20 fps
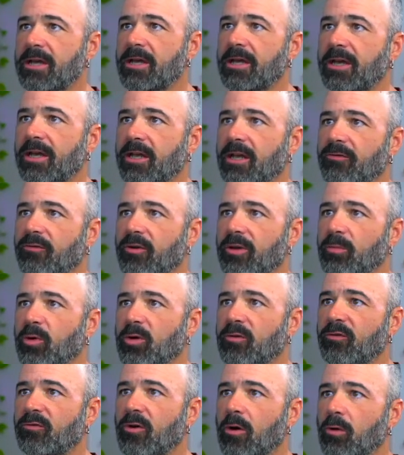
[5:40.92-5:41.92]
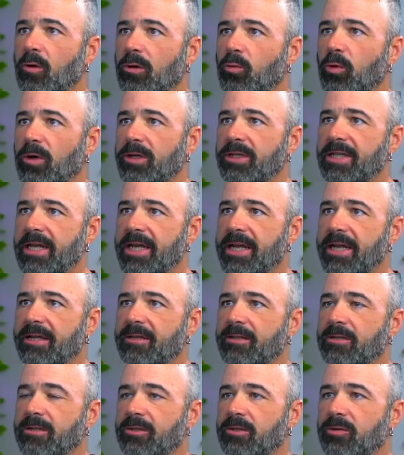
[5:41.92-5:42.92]
And if we move forward one day
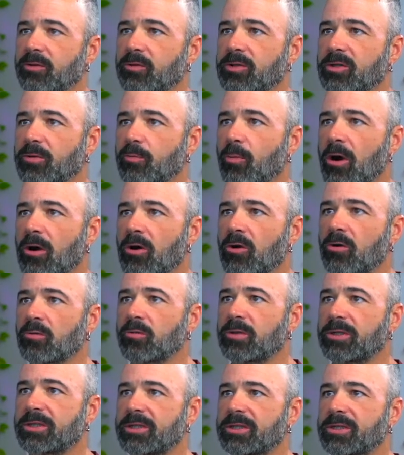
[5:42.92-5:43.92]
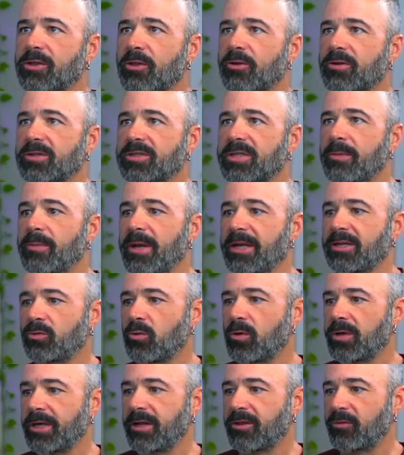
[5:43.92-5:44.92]
to tomorrow, which is Thursday, May
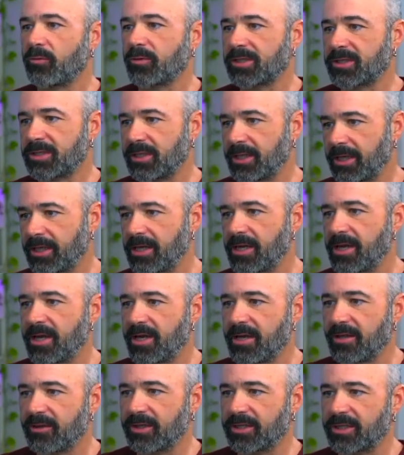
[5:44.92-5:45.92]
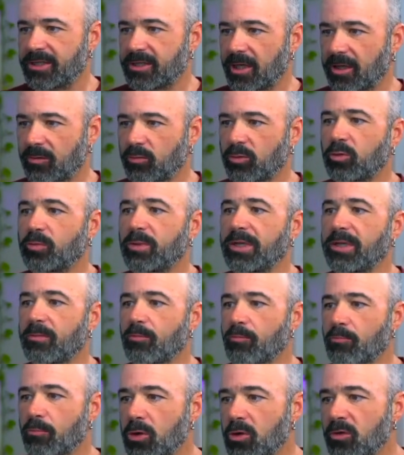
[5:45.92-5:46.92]
20th, we'll see the sun will be
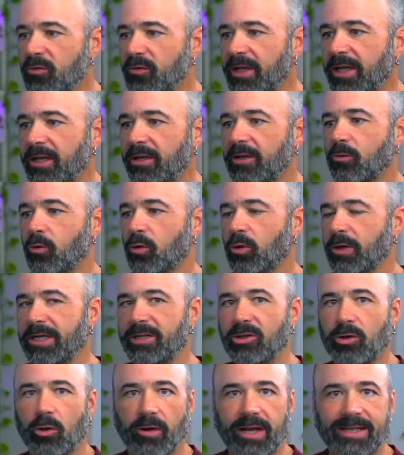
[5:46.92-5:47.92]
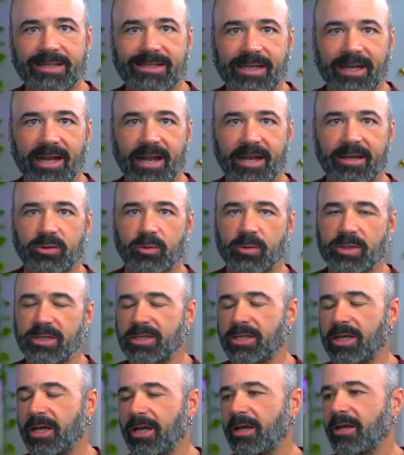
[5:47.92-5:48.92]
moving, or ingressing, as we
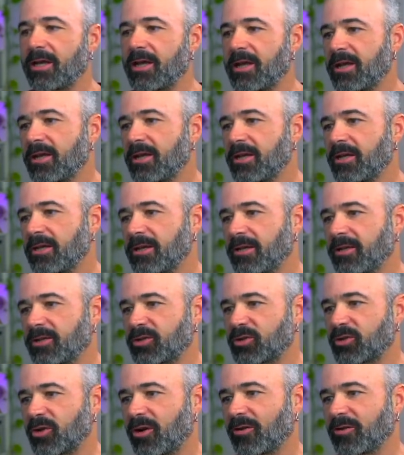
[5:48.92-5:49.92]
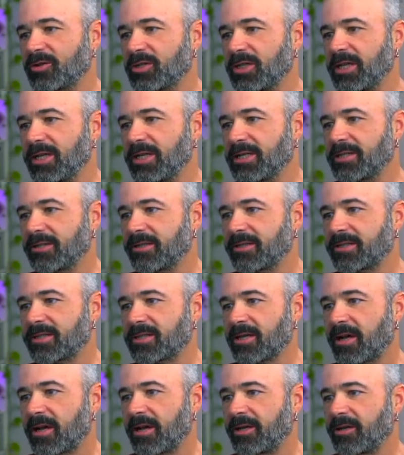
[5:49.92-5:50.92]
say in astrology, into the
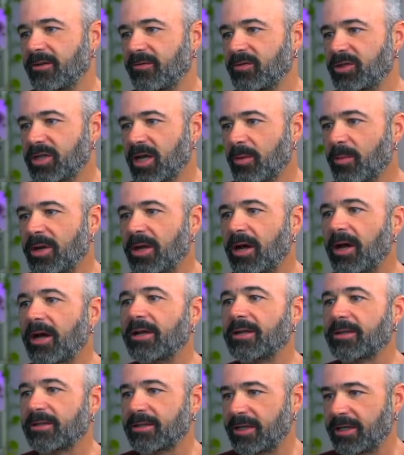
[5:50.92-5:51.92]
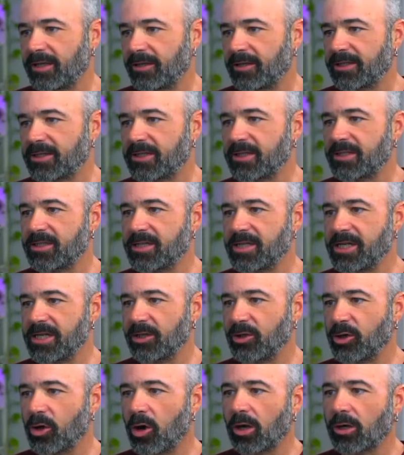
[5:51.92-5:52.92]
sign of Gemini. And this is the
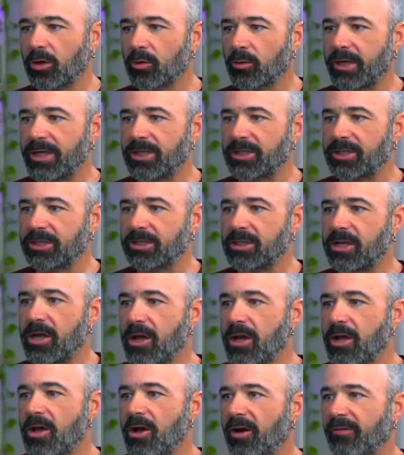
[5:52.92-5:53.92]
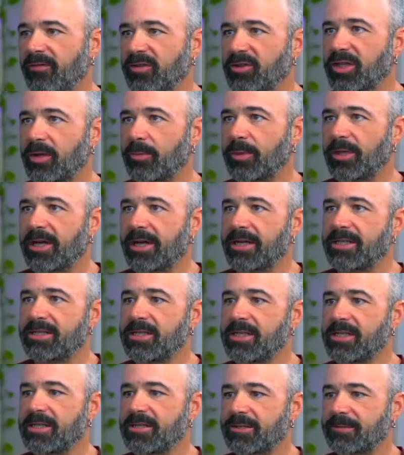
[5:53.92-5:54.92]
inauguration of Gemini
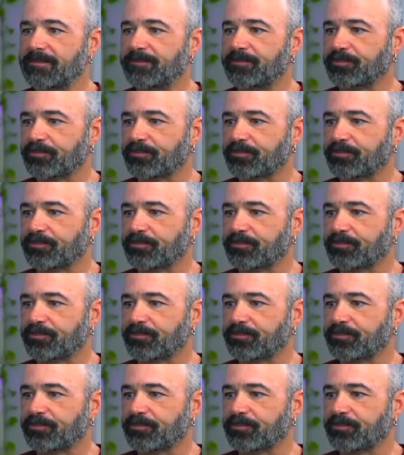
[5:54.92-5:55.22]
season.